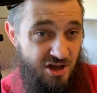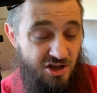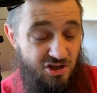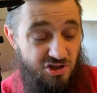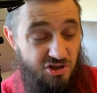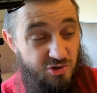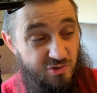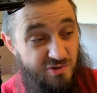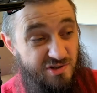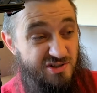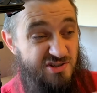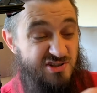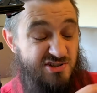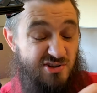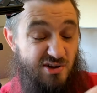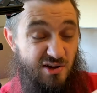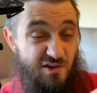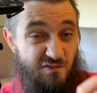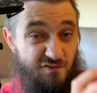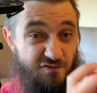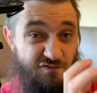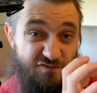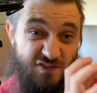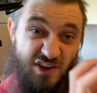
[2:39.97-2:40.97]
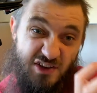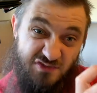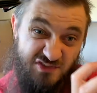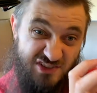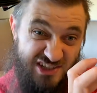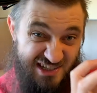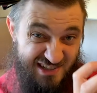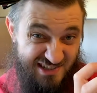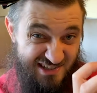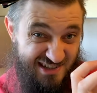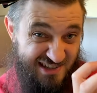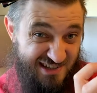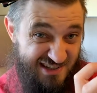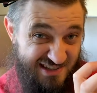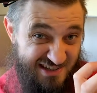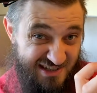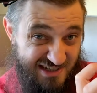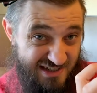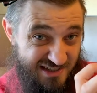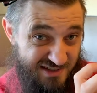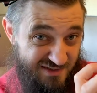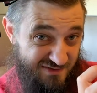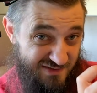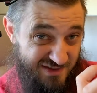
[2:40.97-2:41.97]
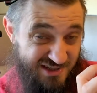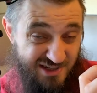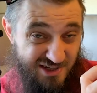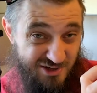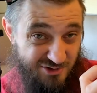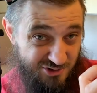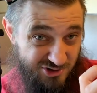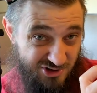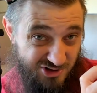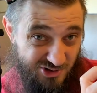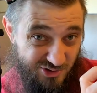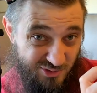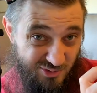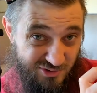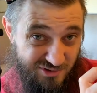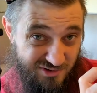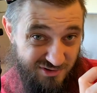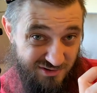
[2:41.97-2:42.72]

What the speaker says: You could dissolve 50 cc's of CO2.